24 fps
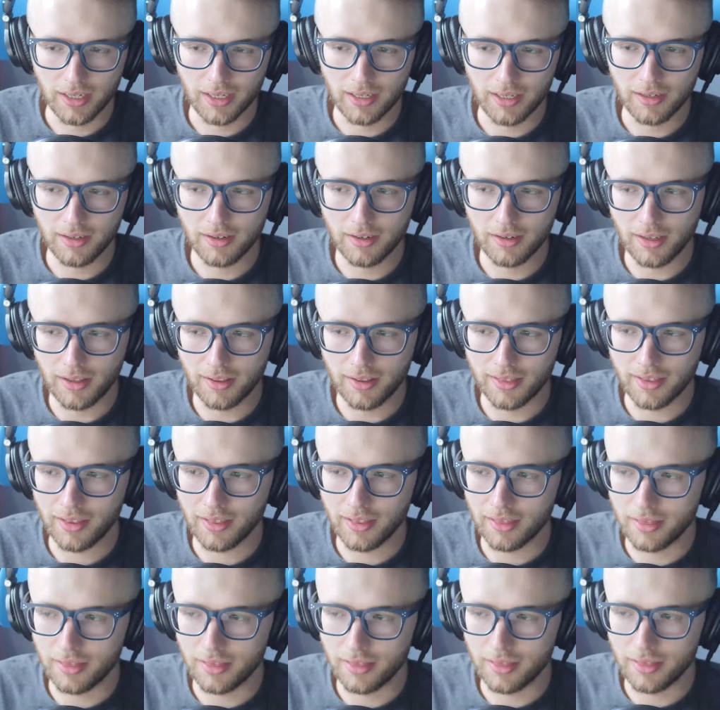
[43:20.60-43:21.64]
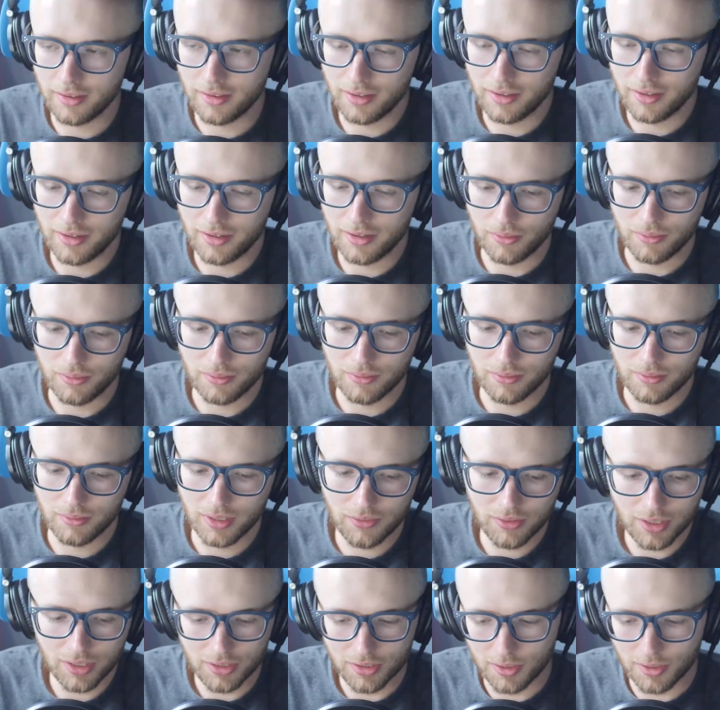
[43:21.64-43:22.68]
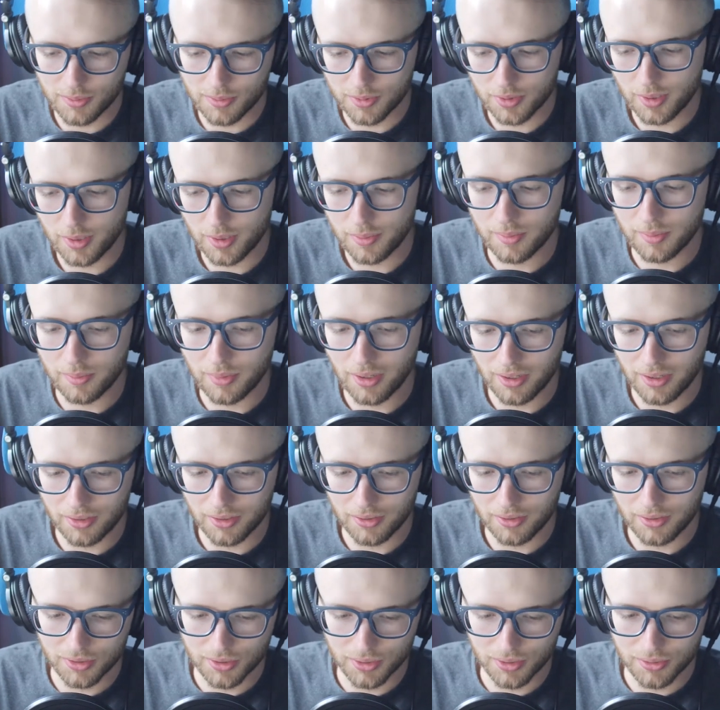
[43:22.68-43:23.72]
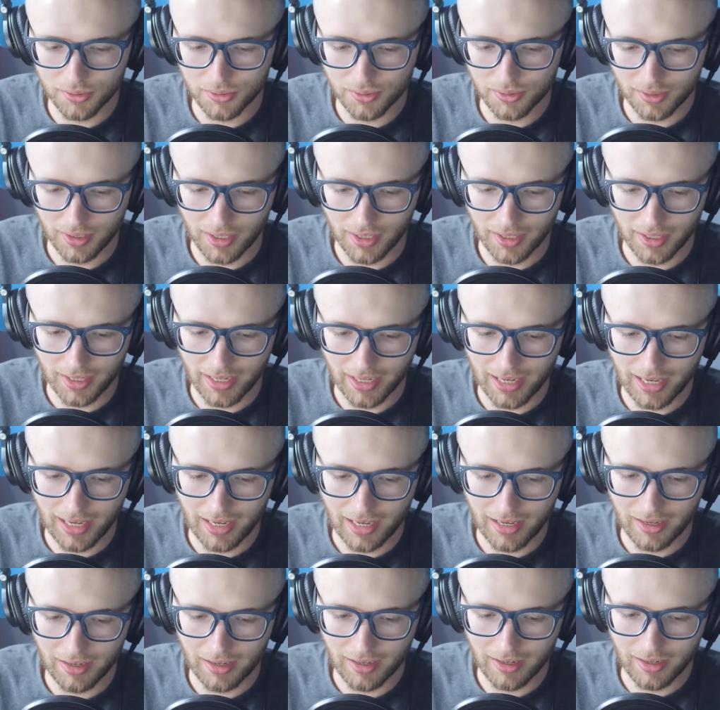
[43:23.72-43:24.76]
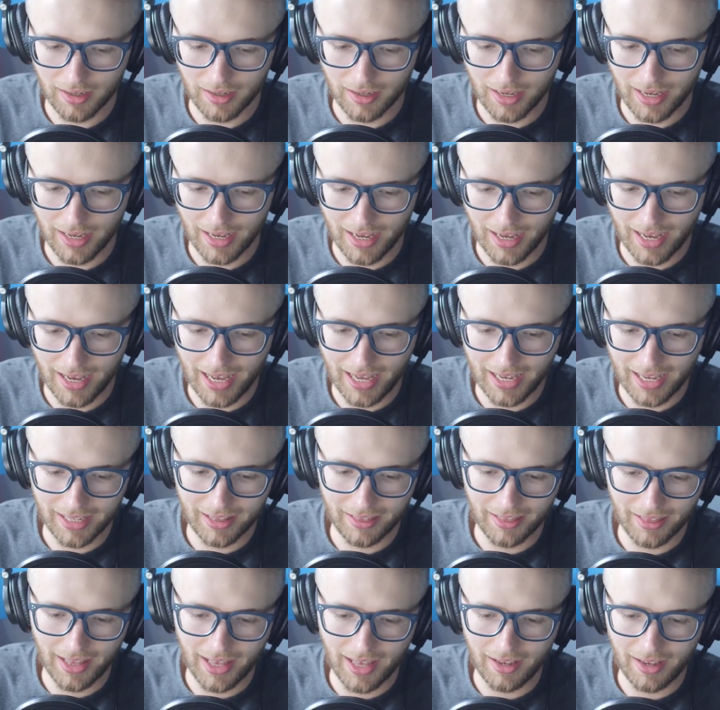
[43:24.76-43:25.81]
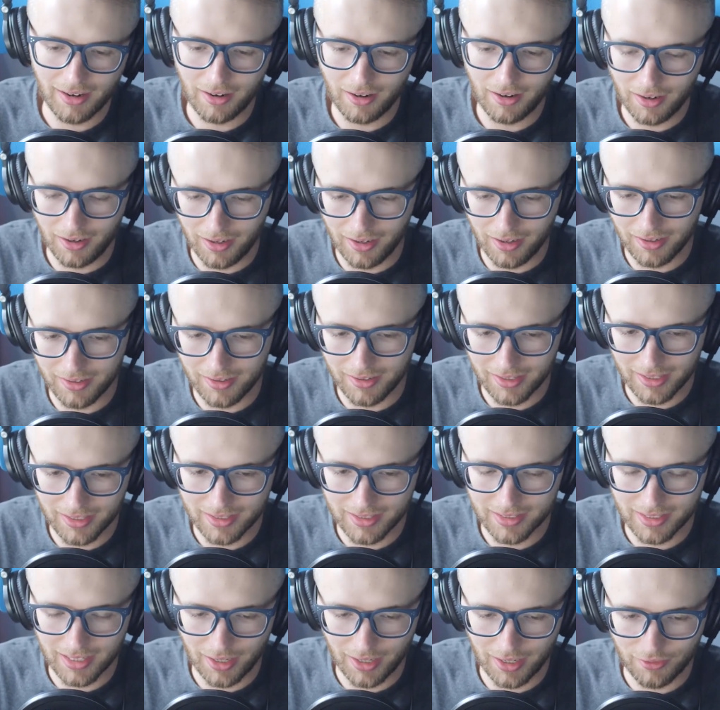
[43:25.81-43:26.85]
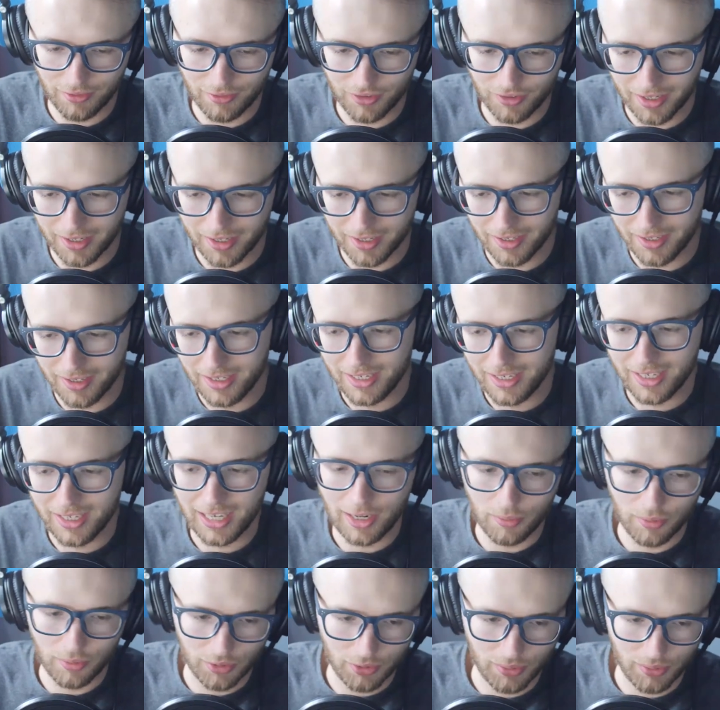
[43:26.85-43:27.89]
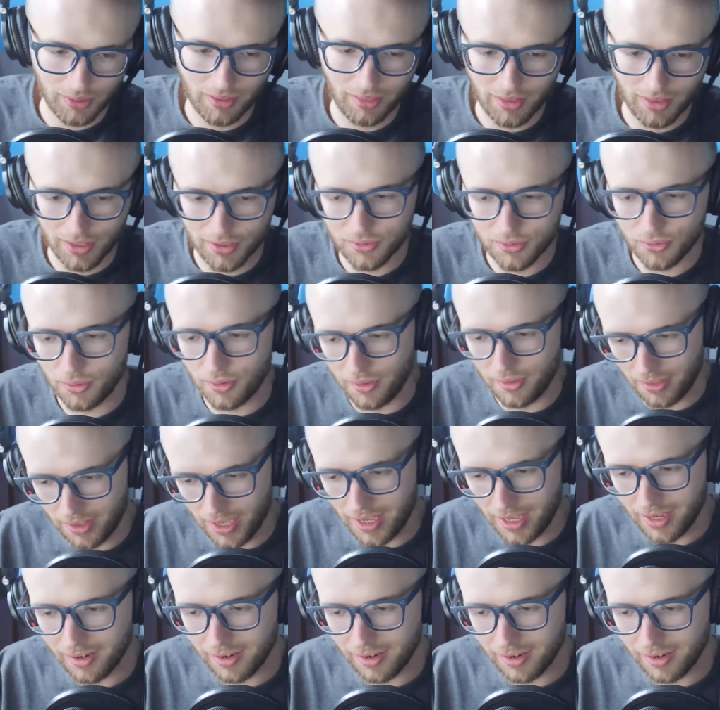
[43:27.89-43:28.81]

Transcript: and I think you know even the subscription model too, like adding that on instead of like, hey, we're doing this or that.